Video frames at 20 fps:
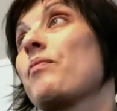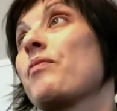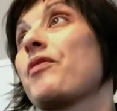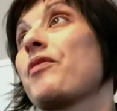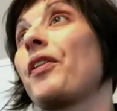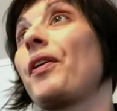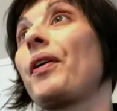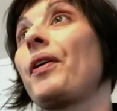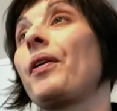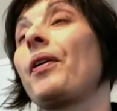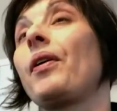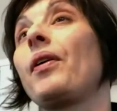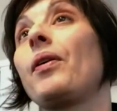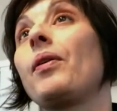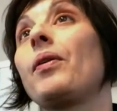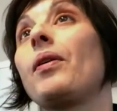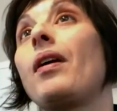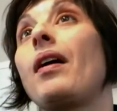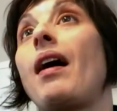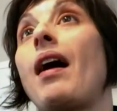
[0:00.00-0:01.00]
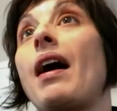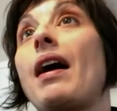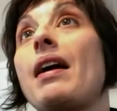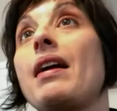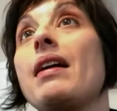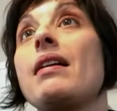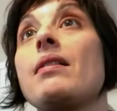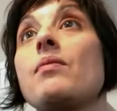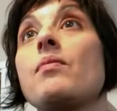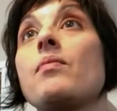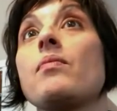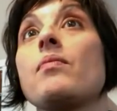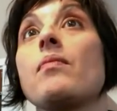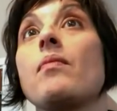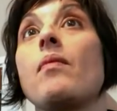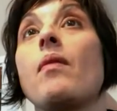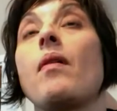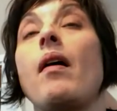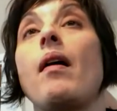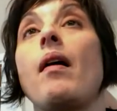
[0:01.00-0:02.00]
so I
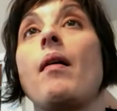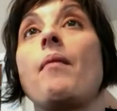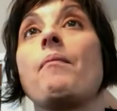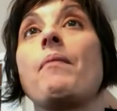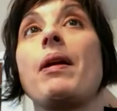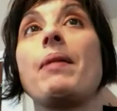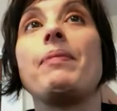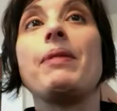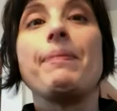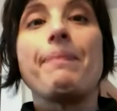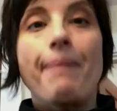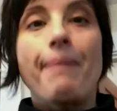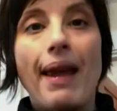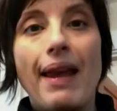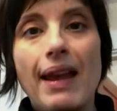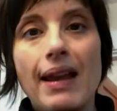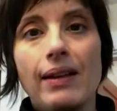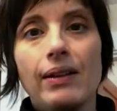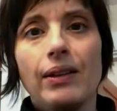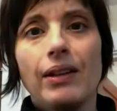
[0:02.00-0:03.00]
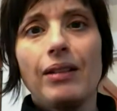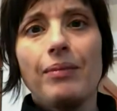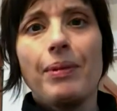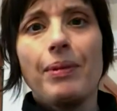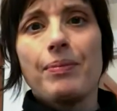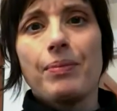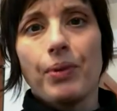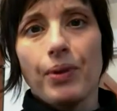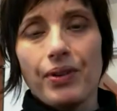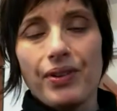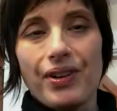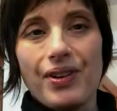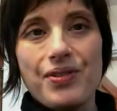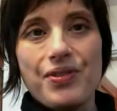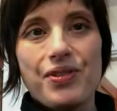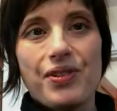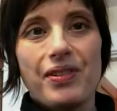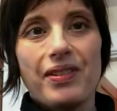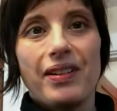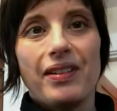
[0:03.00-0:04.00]
maybe pay a little bit more
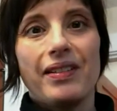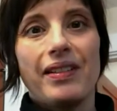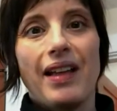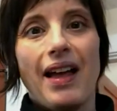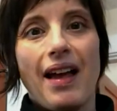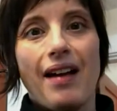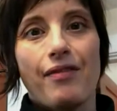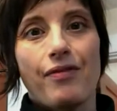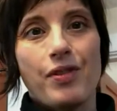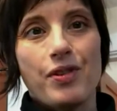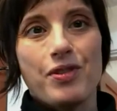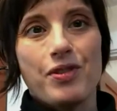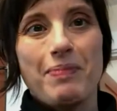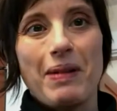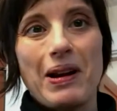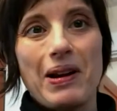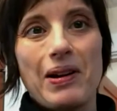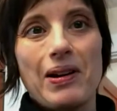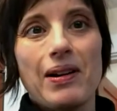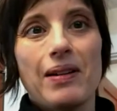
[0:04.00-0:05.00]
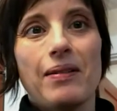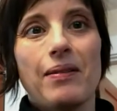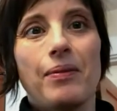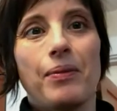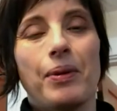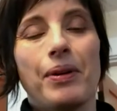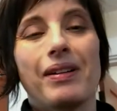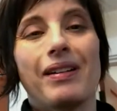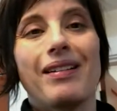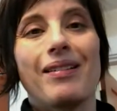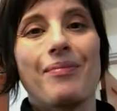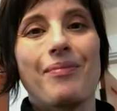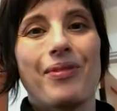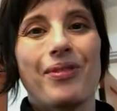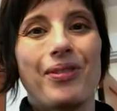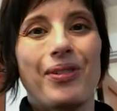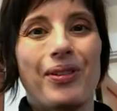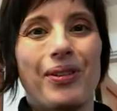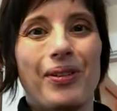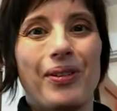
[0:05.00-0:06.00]
attention than the average bear when it comes
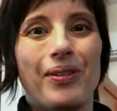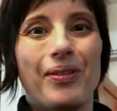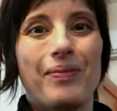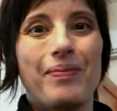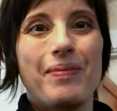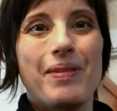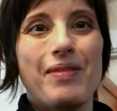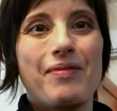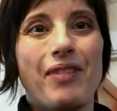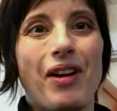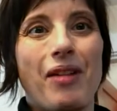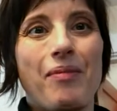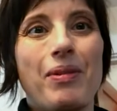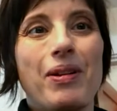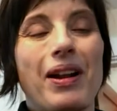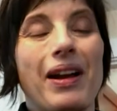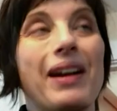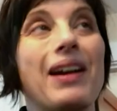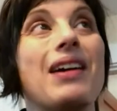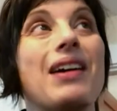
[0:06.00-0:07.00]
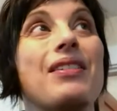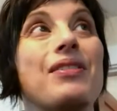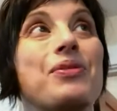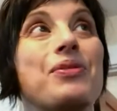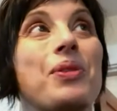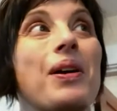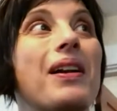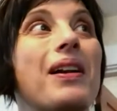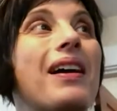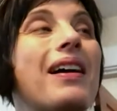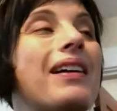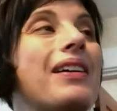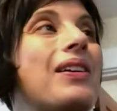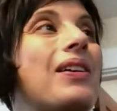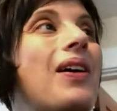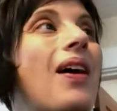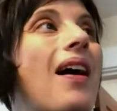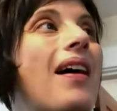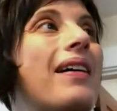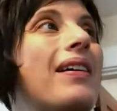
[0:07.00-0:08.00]
to the environment. I kind of try to,
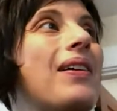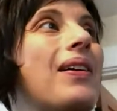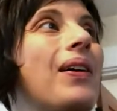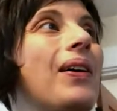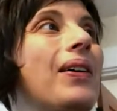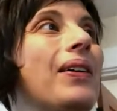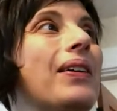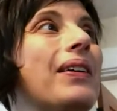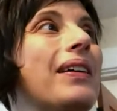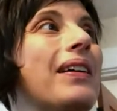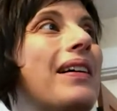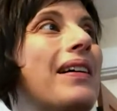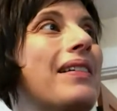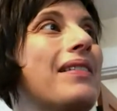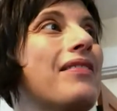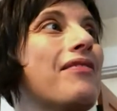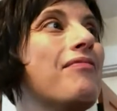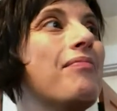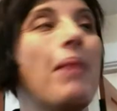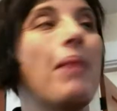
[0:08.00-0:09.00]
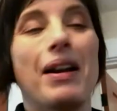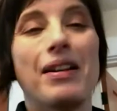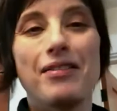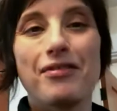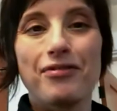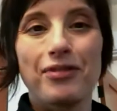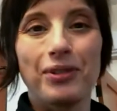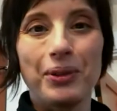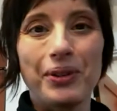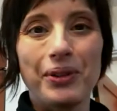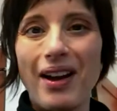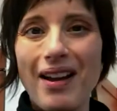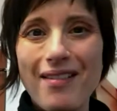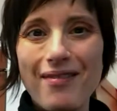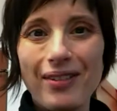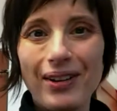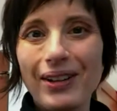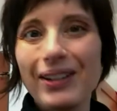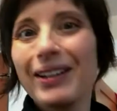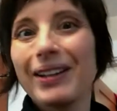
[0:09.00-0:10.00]
I call it kind of mindful
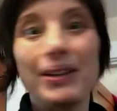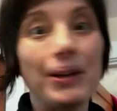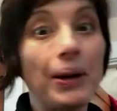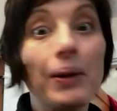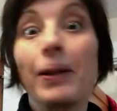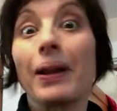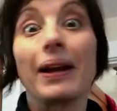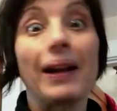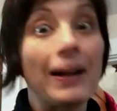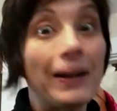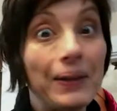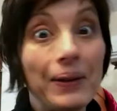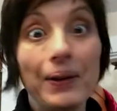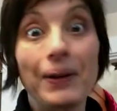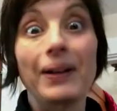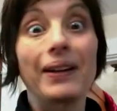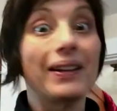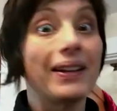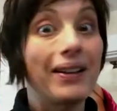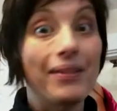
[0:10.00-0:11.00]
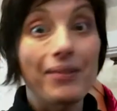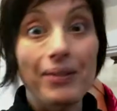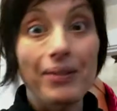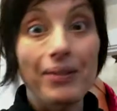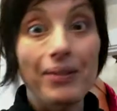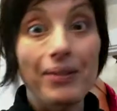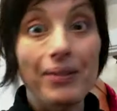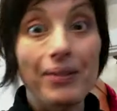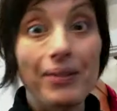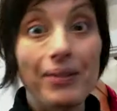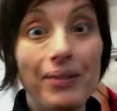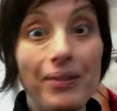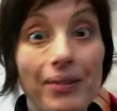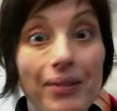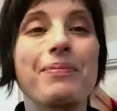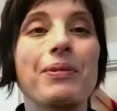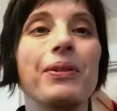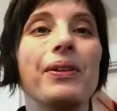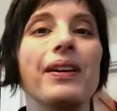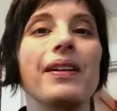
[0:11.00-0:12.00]
diving, you know, like I look and I really
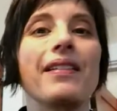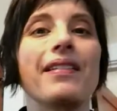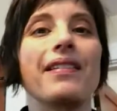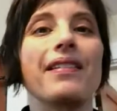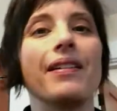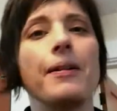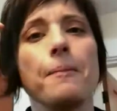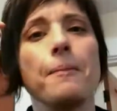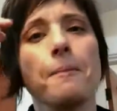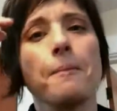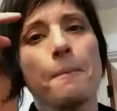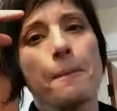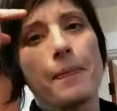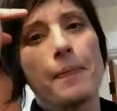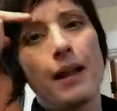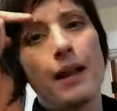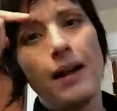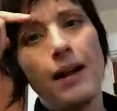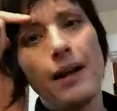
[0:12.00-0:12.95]
try to experience it.